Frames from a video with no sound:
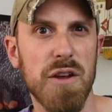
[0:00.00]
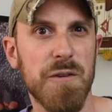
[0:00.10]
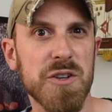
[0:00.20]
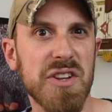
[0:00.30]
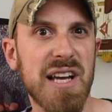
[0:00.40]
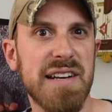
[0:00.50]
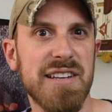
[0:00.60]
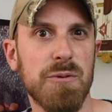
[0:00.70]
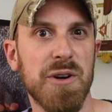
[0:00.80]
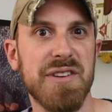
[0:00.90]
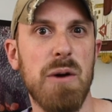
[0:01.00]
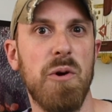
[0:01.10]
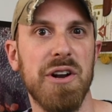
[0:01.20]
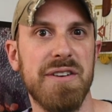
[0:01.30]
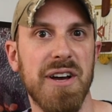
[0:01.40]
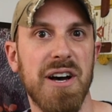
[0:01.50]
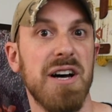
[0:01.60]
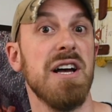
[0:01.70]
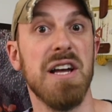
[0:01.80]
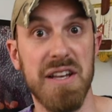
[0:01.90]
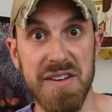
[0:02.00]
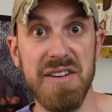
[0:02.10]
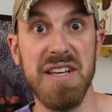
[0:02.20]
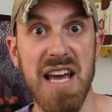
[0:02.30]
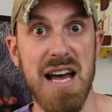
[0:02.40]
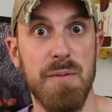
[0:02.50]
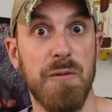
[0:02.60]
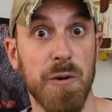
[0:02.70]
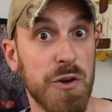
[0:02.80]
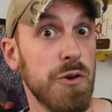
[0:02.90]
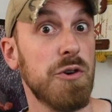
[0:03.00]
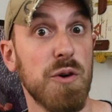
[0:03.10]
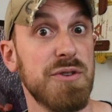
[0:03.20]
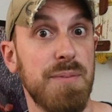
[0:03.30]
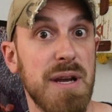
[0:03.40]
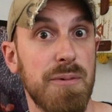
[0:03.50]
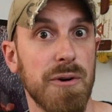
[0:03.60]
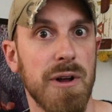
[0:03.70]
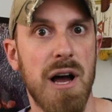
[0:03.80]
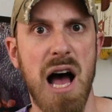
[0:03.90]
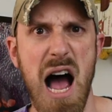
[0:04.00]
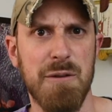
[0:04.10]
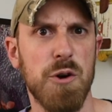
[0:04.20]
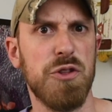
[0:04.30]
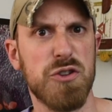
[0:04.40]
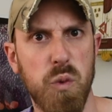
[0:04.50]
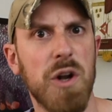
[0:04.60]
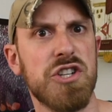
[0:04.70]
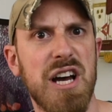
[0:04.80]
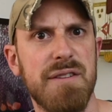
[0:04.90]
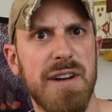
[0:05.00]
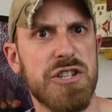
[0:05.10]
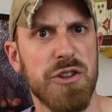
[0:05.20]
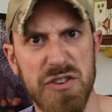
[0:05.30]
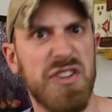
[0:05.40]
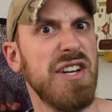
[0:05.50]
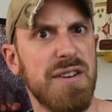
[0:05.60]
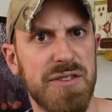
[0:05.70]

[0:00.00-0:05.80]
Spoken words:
First thing I did was I wanted to DM for new groups of people. I wrote this one-shot adventure, The City of